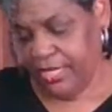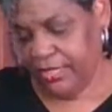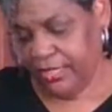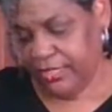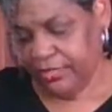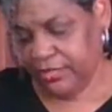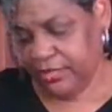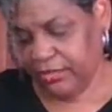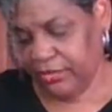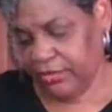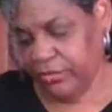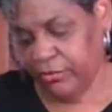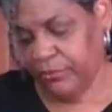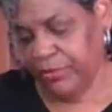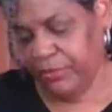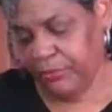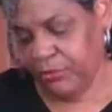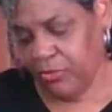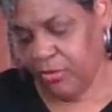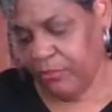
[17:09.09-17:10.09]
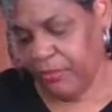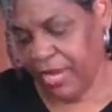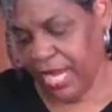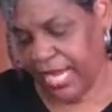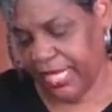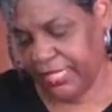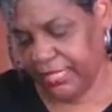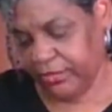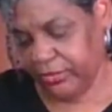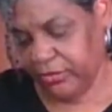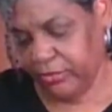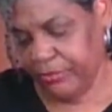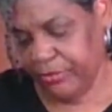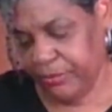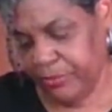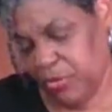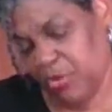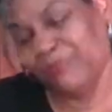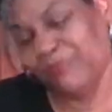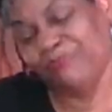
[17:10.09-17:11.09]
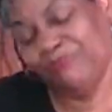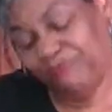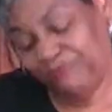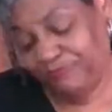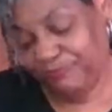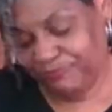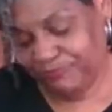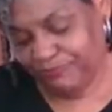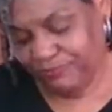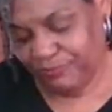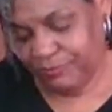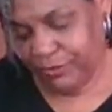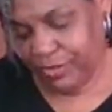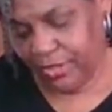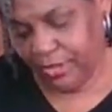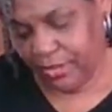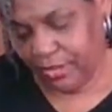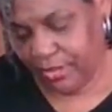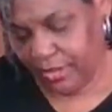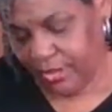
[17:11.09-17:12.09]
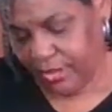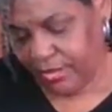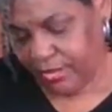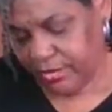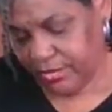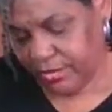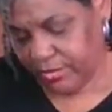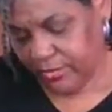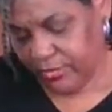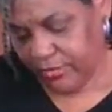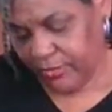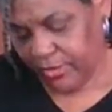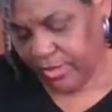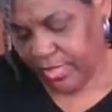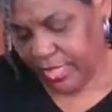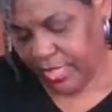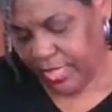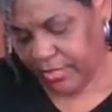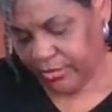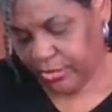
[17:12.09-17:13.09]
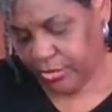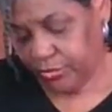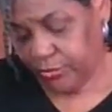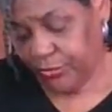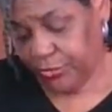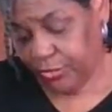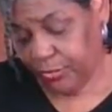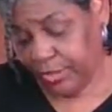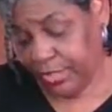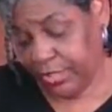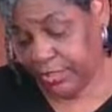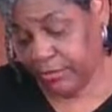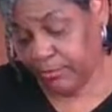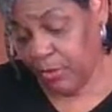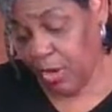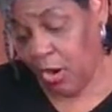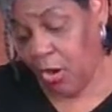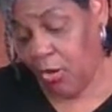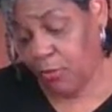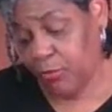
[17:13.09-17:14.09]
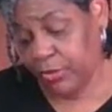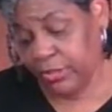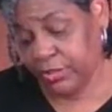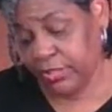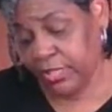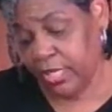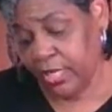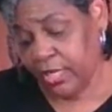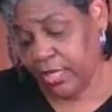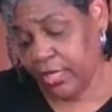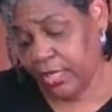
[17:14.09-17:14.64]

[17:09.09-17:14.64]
Gives it a little bit more body, a little bit more food. So I'll add two, three small ones.